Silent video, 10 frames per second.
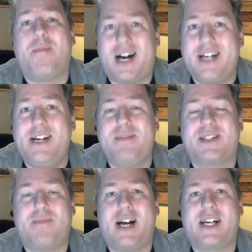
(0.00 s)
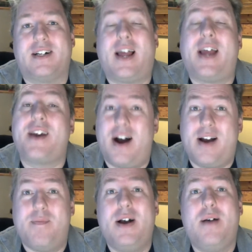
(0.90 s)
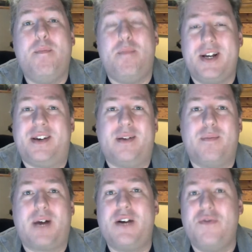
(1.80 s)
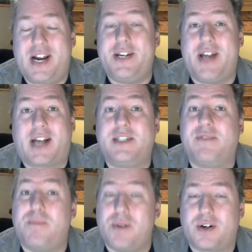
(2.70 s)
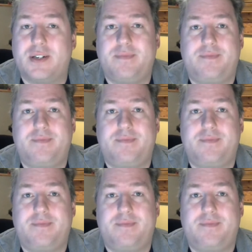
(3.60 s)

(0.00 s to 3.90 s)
My name is Michael and I'm bitten by a radioactive book.